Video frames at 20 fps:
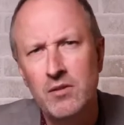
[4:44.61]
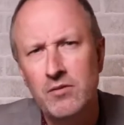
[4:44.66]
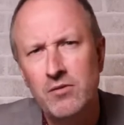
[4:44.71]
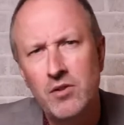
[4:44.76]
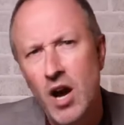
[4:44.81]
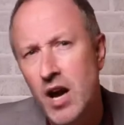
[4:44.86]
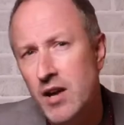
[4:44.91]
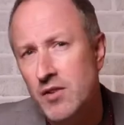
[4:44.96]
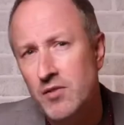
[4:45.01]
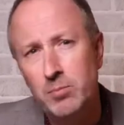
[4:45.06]

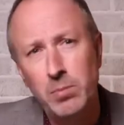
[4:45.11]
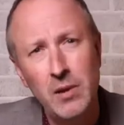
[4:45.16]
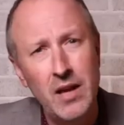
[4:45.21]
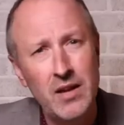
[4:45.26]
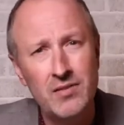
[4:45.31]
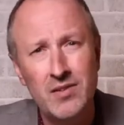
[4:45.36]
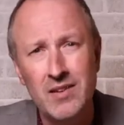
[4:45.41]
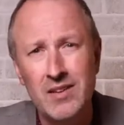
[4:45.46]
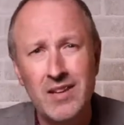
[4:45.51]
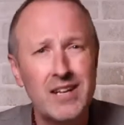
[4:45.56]
of God's
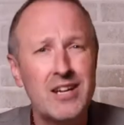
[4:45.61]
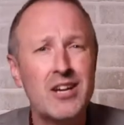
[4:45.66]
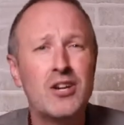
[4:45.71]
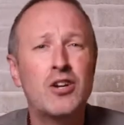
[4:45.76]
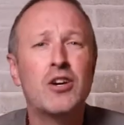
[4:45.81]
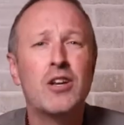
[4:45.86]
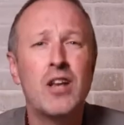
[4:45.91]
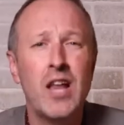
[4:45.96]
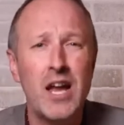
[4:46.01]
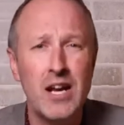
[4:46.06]
blessing like a
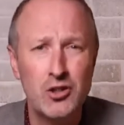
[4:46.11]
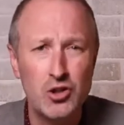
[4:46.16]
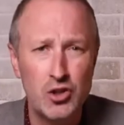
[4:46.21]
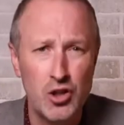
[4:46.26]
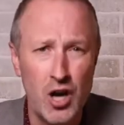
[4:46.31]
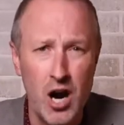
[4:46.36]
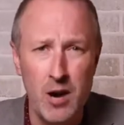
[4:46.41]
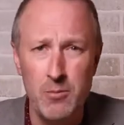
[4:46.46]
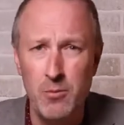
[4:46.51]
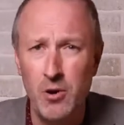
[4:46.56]
good luck
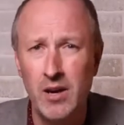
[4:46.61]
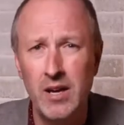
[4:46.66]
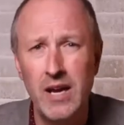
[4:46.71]
charm